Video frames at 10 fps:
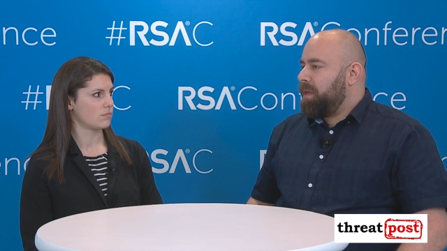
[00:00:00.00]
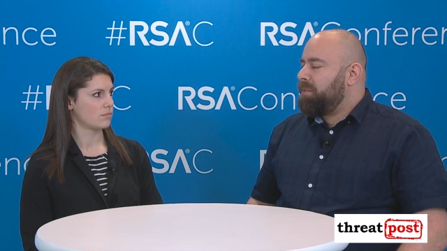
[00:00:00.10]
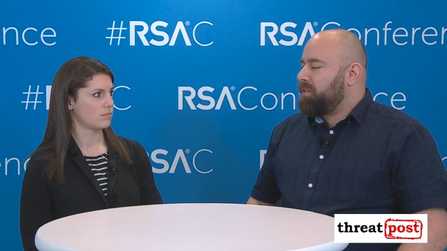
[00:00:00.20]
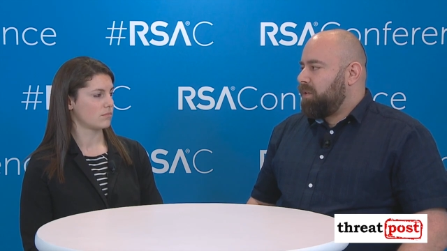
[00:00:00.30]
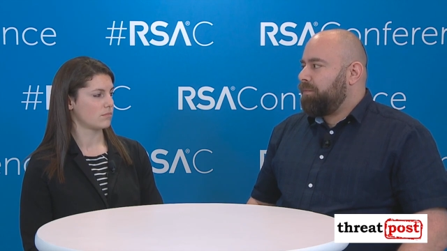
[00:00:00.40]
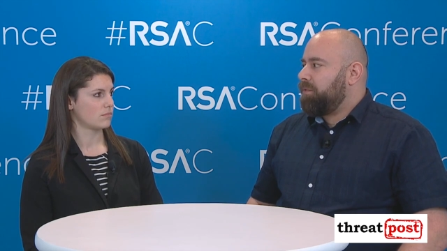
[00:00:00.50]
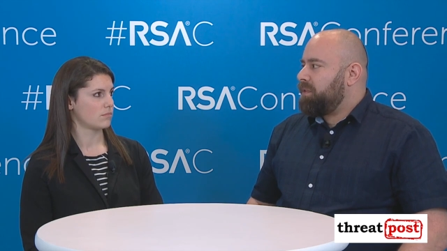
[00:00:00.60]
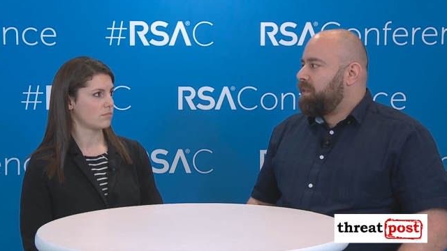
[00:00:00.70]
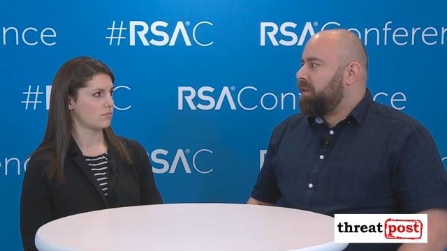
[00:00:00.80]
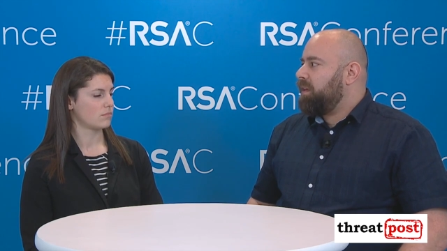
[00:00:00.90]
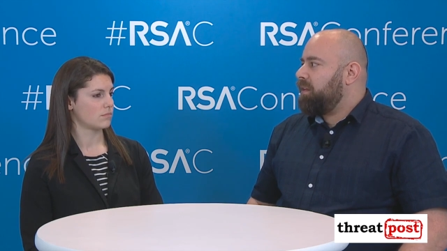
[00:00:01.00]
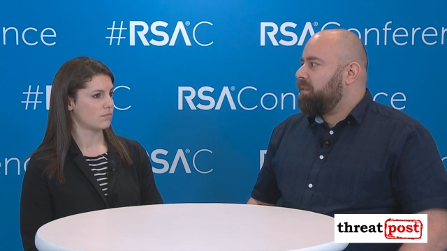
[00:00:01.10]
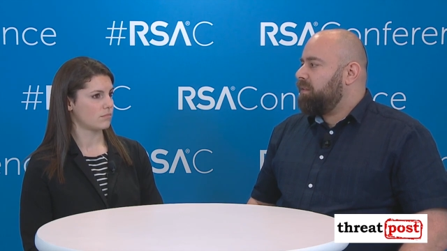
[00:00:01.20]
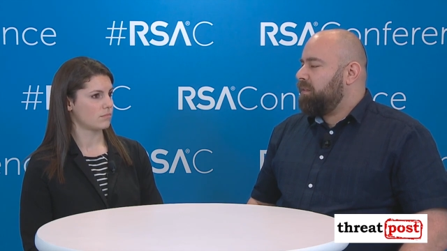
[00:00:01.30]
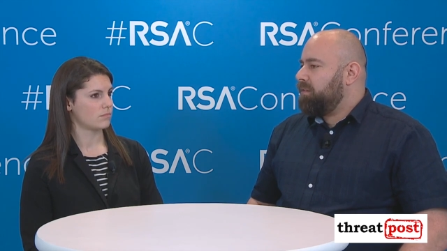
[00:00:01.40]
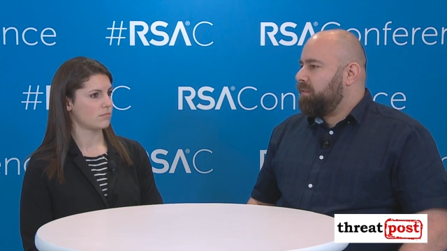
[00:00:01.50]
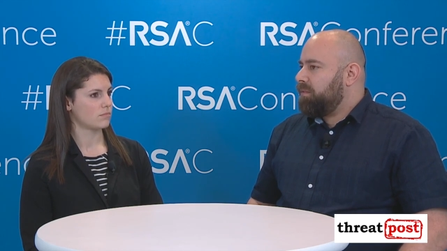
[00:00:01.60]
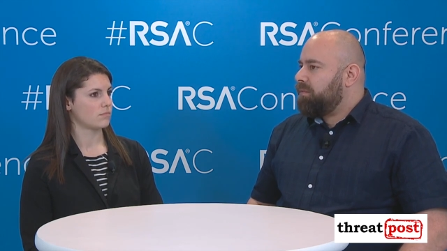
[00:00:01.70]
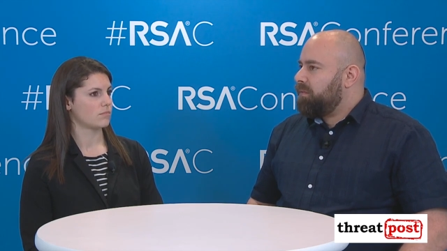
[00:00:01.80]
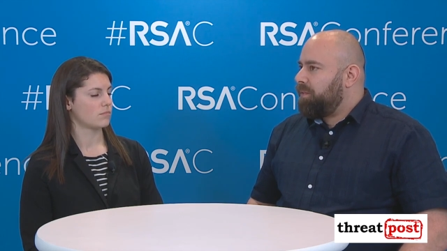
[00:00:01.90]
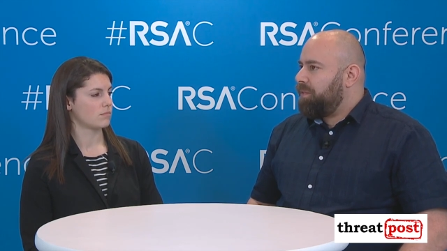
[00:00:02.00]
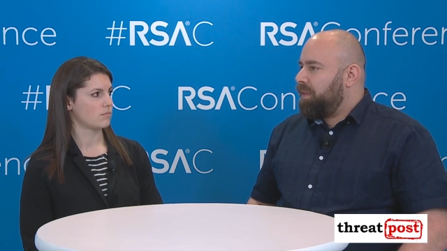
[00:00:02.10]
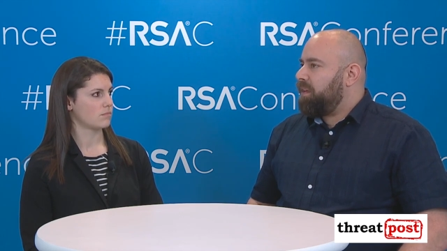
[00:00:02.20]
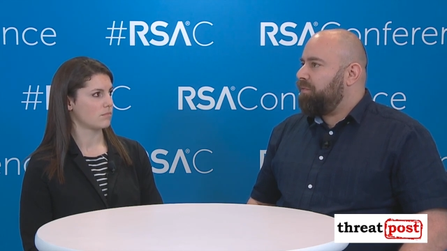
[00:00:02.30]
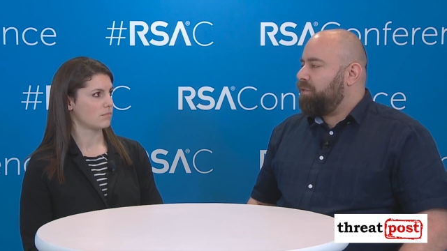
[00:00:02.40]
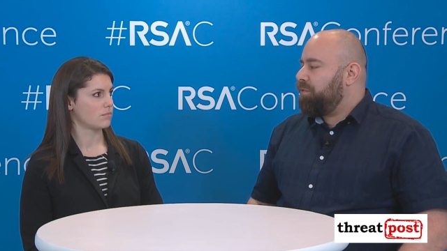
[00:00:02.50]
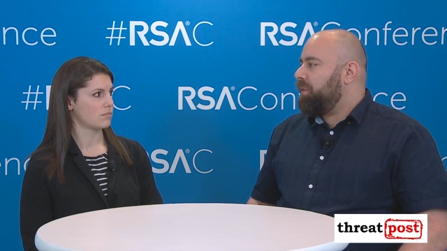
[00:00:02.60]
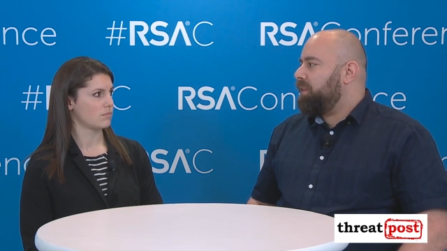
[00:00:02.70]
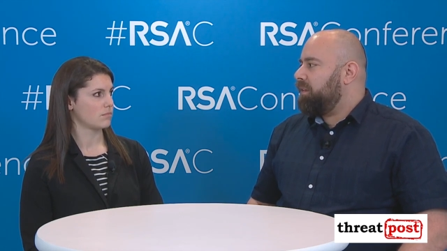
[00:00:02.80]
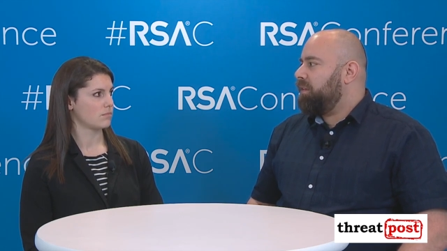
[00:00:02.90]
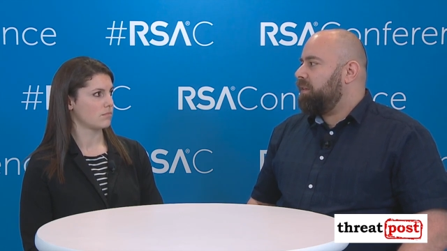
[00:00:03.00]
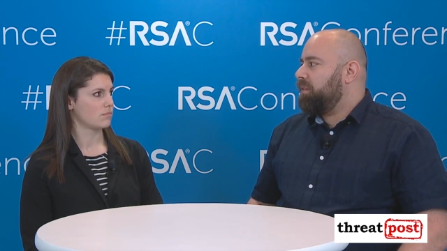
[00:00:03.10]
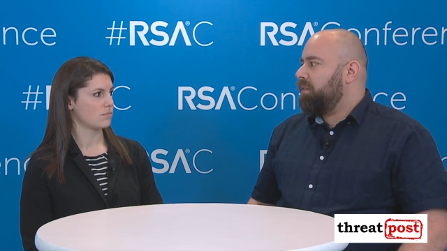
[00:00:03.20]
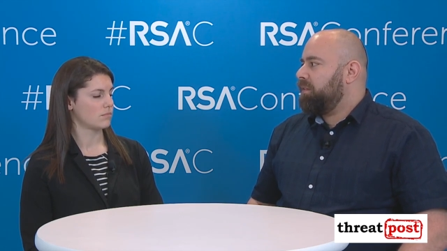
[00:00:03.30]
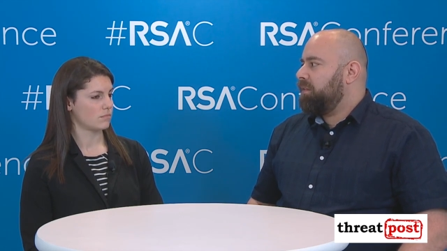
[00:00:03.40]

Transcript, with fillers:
Speaker 1: maybe stop for a second, think if you really need it.